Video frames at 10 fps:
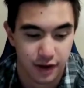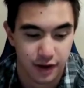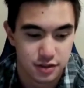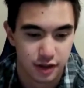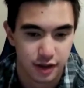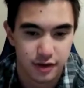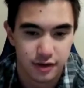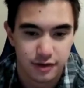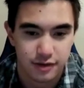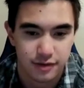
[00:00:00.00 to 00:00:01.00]

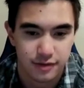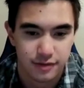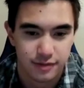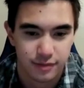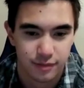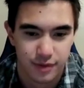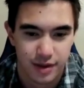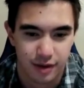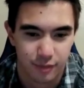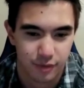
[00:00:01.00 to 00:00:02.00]
eventually,
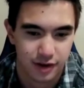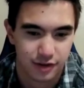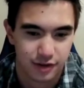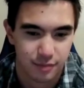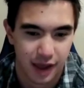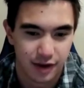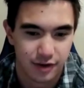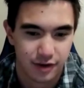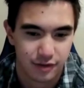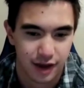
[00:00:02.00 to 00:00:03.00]
we're gonna look back
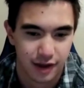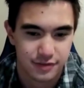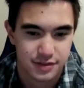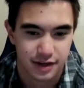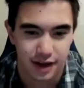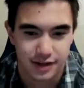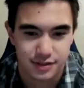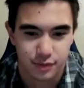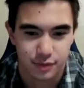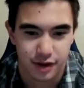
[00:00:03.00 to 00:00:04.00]
on our lives, and I
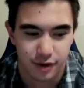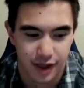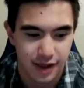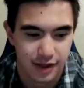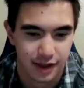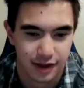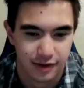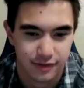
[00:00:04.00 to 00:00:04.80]
just want to go, hey, like